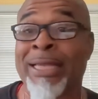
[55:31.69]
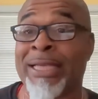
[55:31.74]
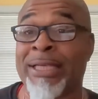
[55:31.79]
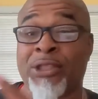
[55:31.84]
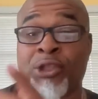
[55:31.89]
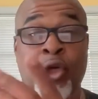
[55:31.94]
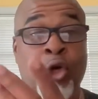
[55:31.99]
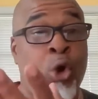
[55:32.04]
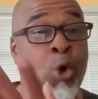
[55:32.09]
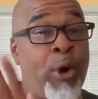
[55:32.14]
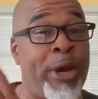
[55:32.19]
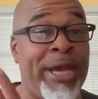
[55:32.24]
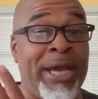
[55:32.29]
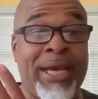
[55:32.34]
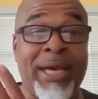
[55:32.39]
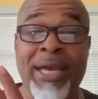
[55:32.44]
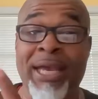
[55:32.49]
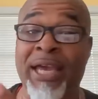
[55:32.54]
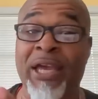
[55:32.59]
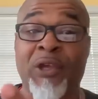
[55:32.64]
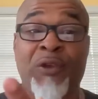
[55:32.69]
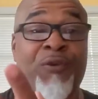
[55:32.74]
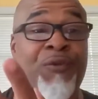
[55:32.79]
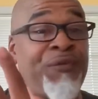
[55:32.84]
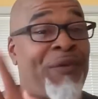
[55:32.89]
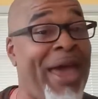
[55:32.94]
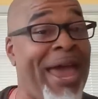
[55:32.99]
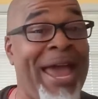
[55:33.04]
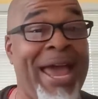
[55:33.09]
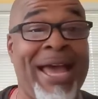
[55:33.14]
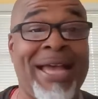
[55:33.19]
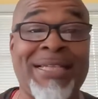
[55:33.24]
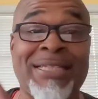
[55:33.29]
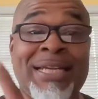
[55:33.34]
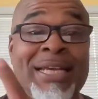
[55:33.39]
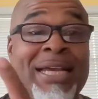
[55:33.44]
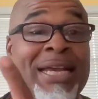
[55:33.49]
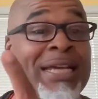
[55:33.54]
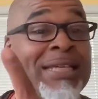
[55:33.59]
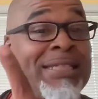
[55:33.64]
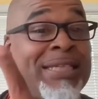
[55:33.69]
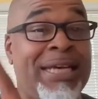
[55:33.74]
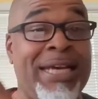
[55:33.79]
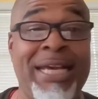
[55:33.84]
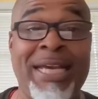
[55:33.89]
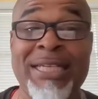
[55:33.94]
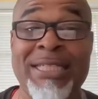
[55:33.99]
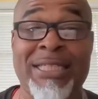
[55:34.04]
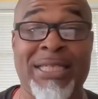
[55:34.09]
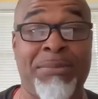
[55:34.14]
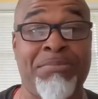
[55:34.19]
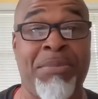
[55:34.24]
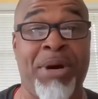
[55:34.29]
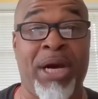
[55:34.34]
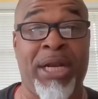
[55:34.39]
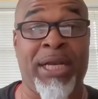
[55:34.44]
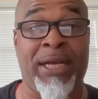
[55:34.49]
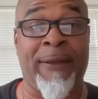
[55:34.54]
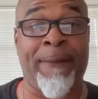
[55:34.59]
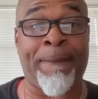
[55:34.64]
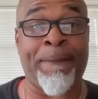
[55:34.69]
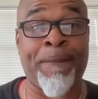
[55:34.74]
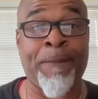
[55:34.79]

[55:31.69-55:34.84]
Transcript: It's quick, it's fast, it's easy money.